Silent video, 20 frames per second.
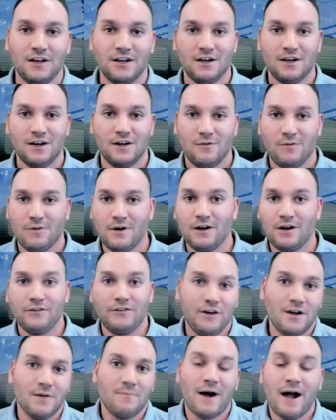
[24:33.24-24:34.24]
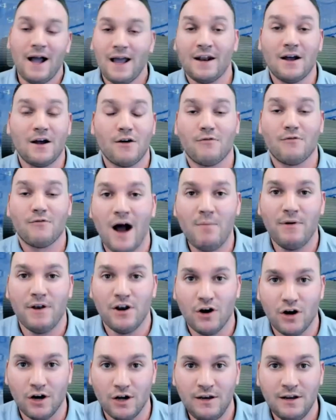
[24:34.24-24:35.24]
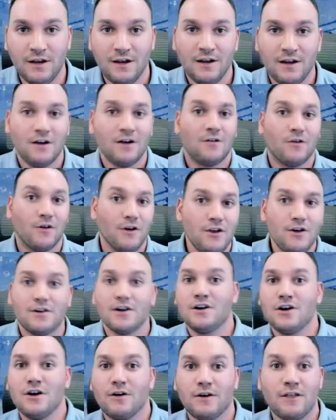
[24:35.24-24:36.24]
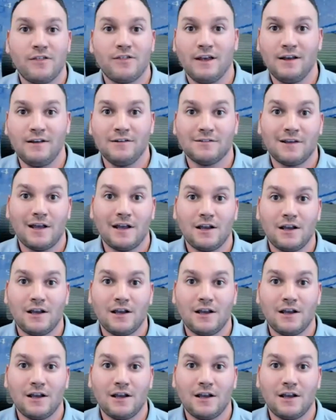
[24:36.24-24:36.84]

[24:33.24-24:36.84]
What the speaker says: Well, you can buy it on Robinhood, or you can go to things like